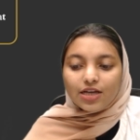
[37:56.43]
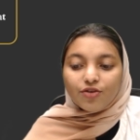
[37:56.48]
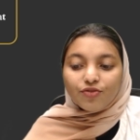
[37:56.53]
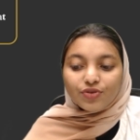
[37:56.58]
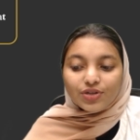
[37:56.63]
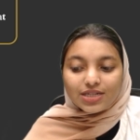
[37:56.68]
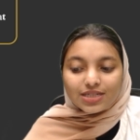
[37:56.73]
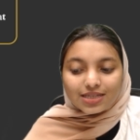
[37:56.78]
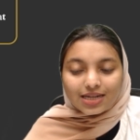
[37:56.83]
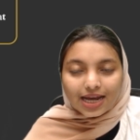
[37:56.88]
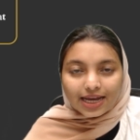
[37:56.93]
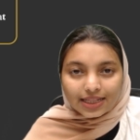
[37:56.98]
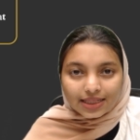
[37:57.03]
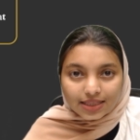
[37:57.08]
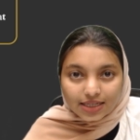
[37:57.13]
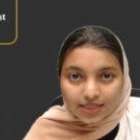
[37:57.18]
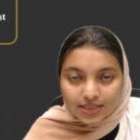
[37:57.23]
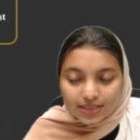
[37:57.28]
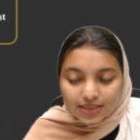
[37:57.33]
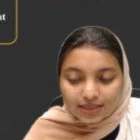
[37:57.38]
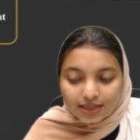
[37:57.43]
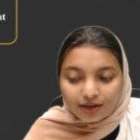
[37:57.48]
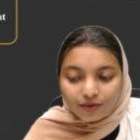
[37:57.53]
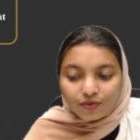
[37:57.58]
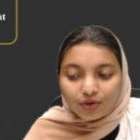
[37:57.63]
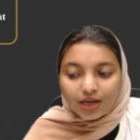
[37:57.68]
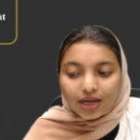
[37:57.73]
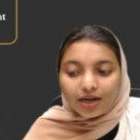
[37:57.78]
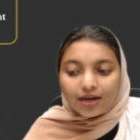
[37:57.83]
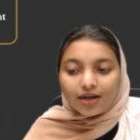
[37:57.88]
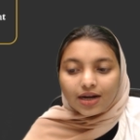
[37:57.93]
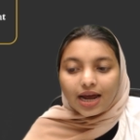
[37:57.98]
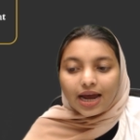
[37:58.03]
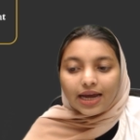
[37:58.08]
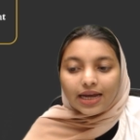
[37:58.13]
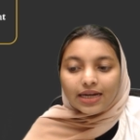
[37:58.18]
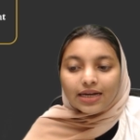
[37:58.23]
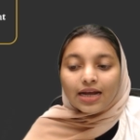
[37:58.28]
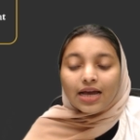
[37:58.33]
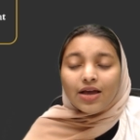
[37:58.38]
If it is like this, then we can
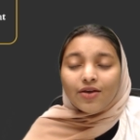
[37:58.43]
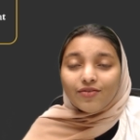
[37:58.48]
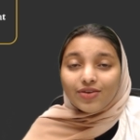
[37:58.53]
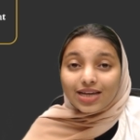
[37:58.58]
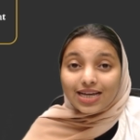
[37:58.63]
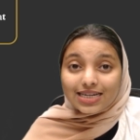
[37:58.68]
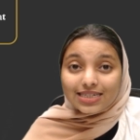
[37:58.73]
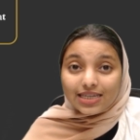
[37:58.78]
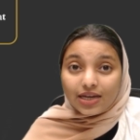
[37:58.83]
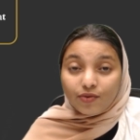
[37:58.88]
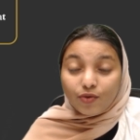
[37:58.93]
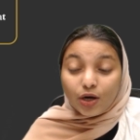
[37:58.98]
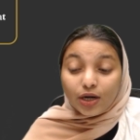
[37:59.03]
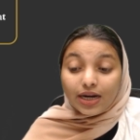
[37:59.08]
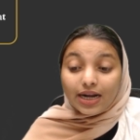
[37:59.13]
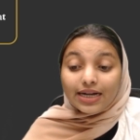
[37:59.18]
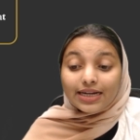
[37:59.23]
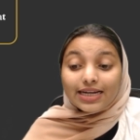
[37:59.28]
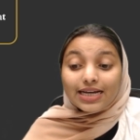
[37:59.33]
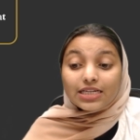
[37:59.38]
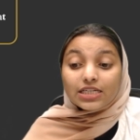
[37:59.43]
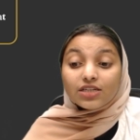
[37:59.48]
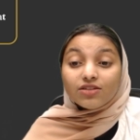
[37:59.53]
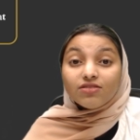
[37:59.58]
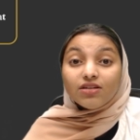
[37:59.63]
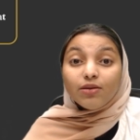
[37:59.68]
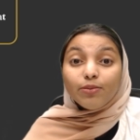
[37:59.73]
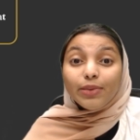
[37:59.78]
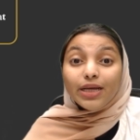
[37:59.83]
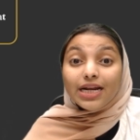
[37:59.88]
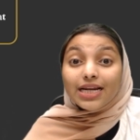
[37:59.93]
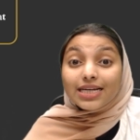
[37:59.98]
write, we can say what, delta G will be